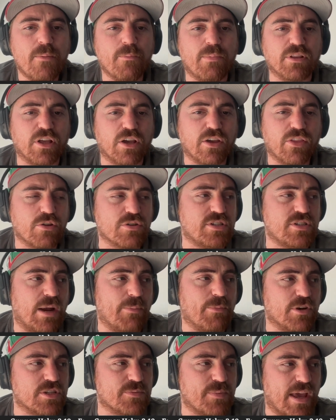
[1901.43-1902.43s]
But look at those
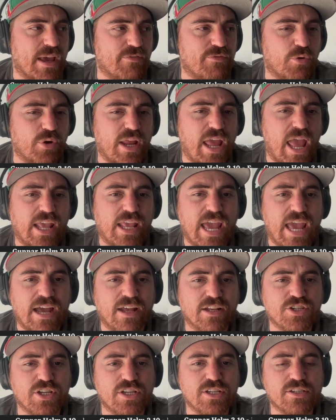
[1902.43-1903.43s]
numbers, man. 48
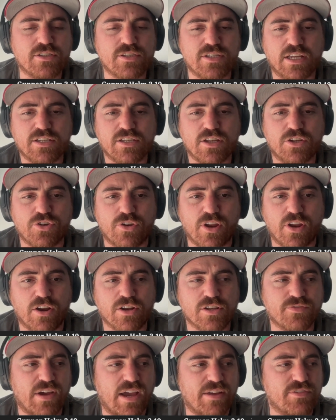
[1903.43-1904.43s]
catches, 600
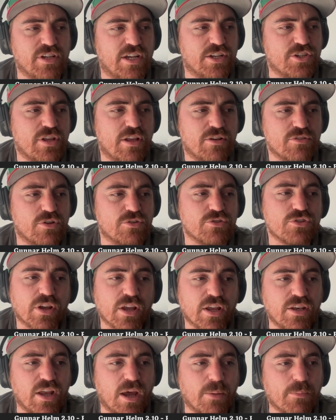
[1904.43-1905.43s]
yards, 5 touchdowns. Those are
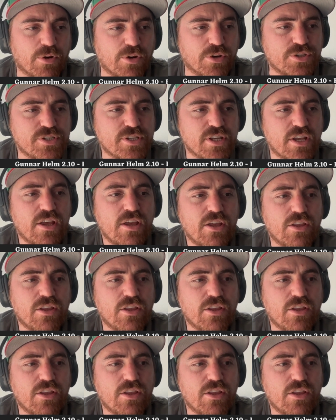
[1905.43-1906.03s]
good numbers.